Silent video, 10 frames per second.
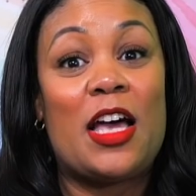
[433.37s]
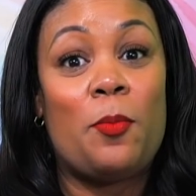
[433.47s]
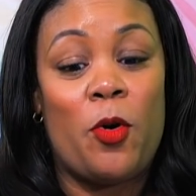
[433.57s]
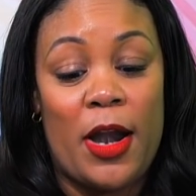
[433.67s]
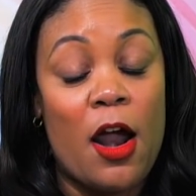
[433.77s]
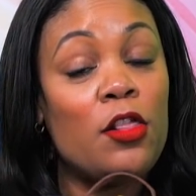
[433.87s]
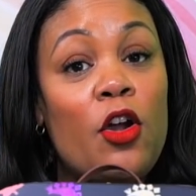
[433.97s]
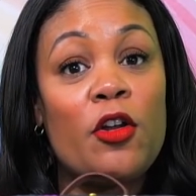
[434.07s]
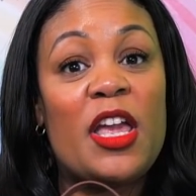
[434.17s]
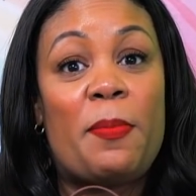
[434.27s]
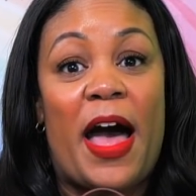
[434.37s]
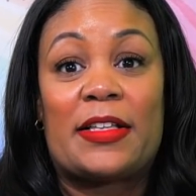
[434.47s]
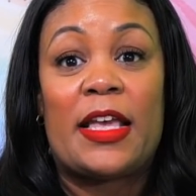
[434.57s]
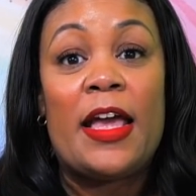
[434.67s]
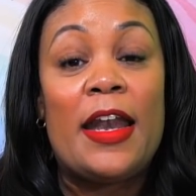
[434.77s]
Duck bought our learning
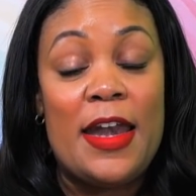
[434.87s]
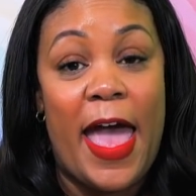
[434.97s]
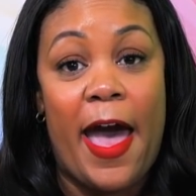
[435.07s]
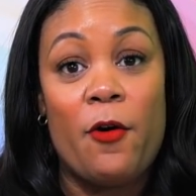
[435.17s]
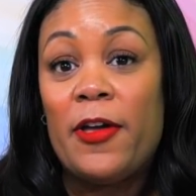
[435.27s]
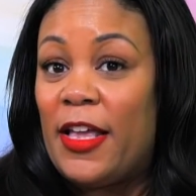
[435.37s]
box. Now,